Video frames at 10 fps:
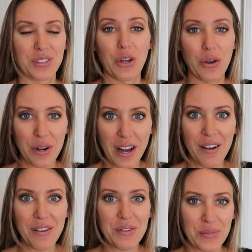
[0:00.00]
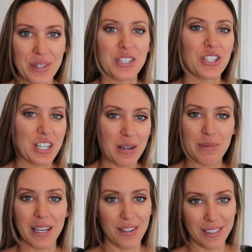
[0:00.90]
go down once she
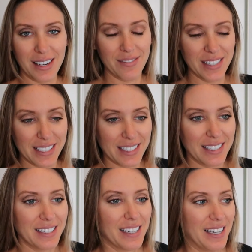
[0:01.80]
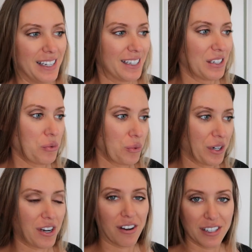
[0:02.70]
comes out, obviously. It'll
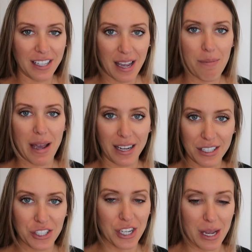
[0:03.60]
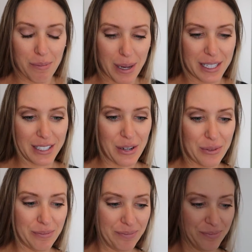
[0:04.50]
work hard to get back in shape. So